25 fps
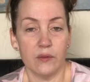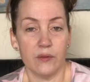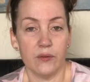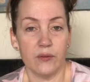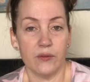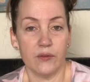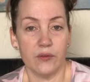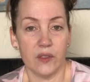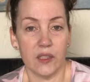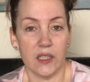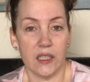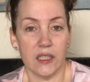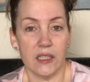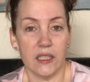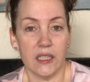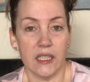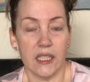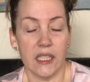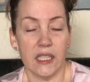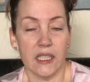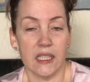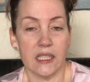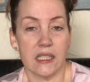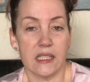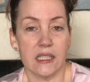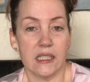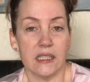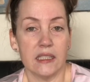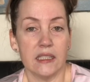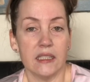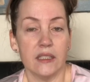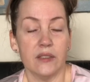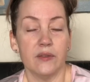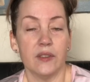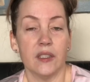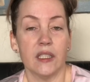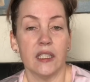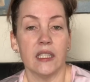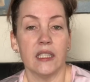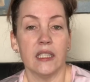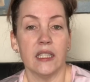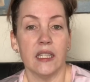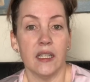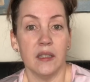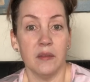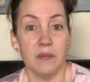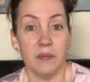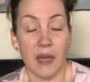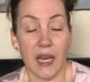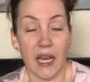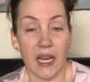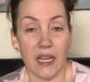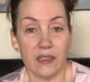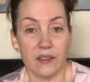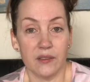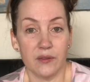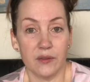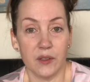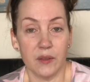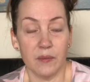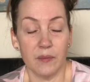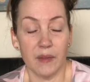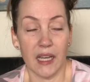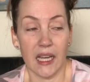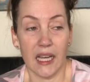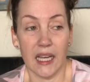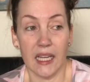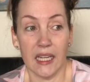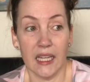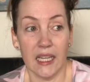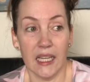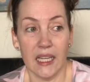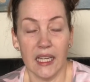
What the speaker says: feeling a significant impact from that.